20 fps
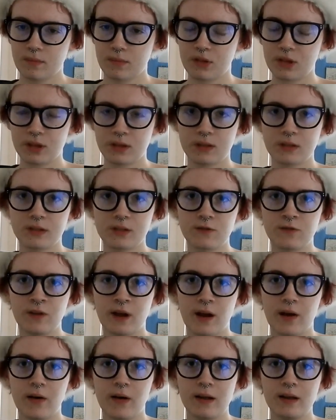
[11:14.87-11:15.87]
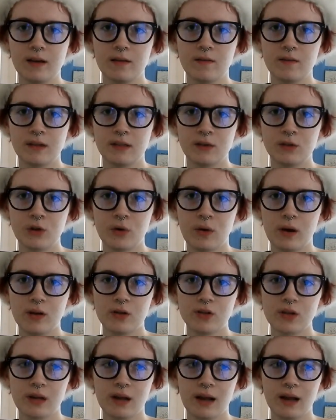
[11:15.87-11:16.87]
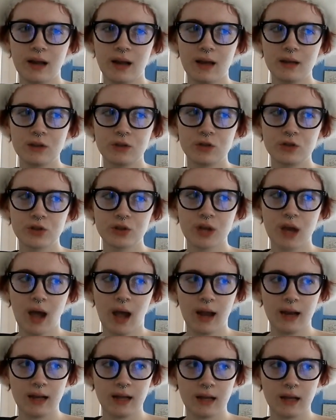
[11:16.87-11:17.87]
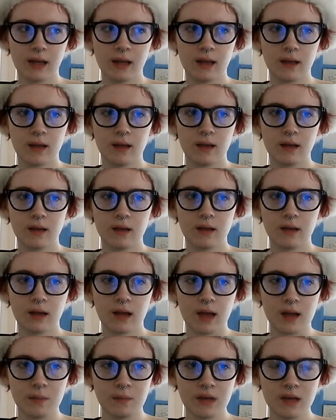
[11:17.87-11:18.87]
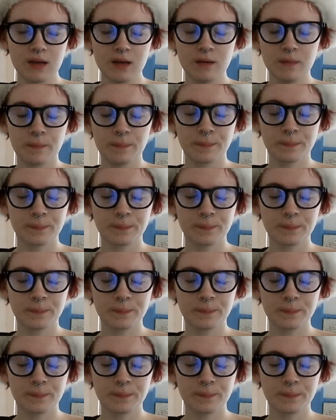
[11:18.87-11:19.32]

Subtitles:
the severity of the situation, I guess, just kind of hit me.